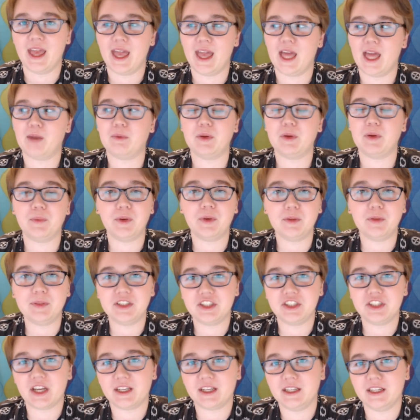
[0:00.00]
and we will be
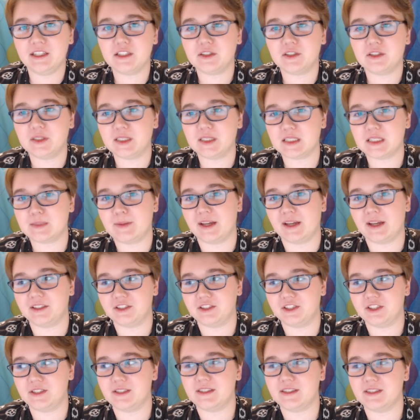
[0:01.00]
checking during
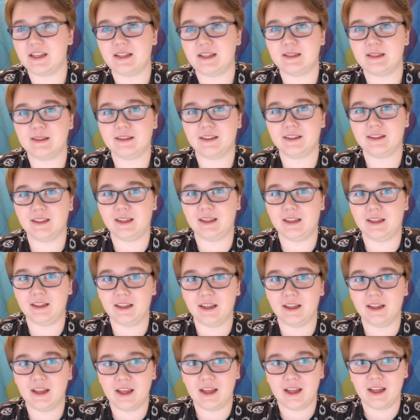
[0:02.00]
inspections that the
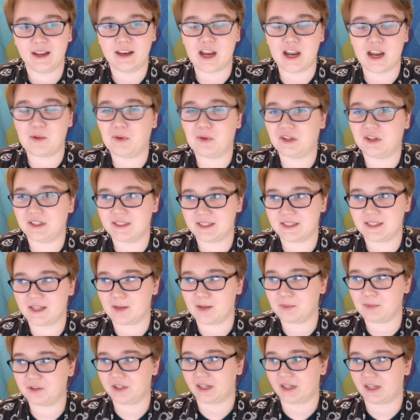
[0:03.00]
network is set
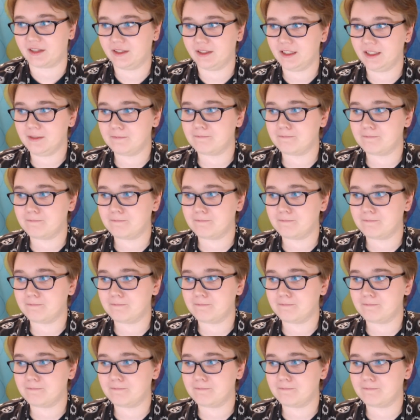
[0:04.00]
up correctly.